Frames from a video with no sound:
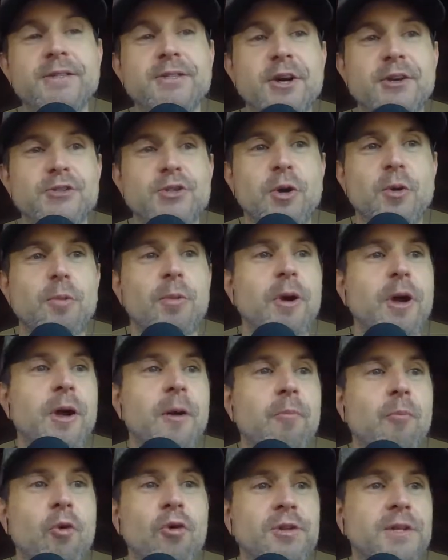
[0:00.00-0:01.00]
It's also
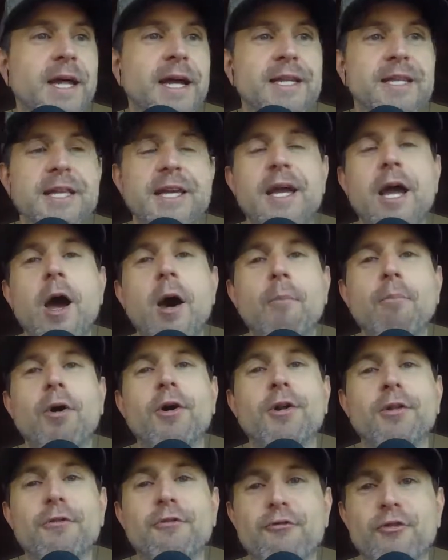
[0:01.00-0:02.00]
more than likely
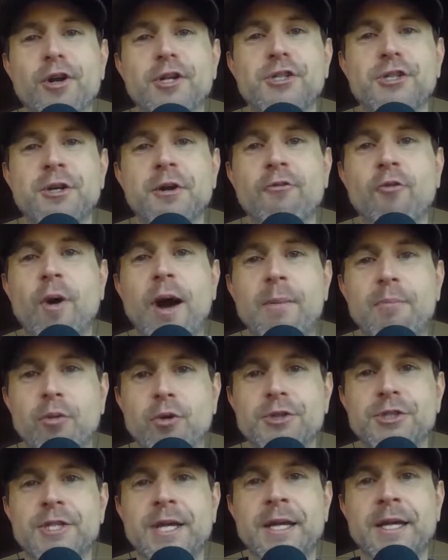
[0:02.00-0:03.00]
part of the friction of why
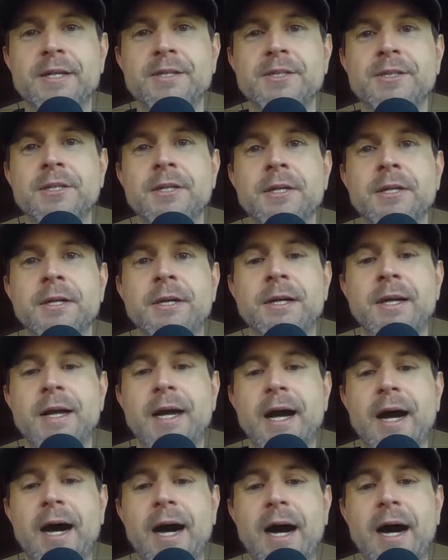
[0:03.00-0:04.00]
Porzingis
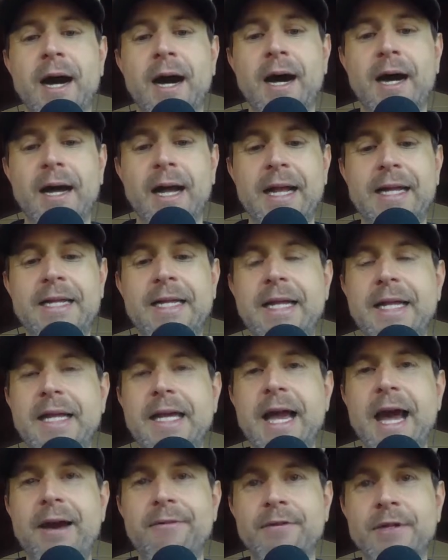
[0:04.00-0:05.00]
and
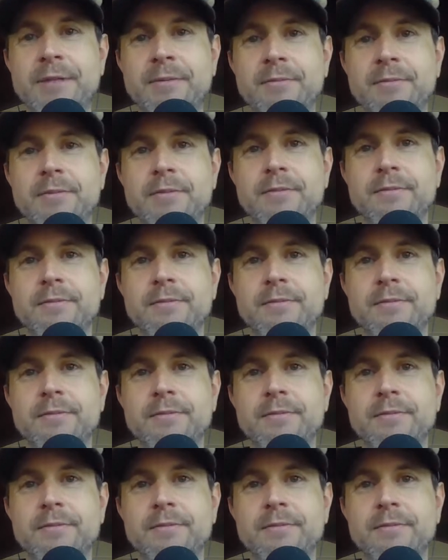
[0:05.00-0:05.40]
he haven't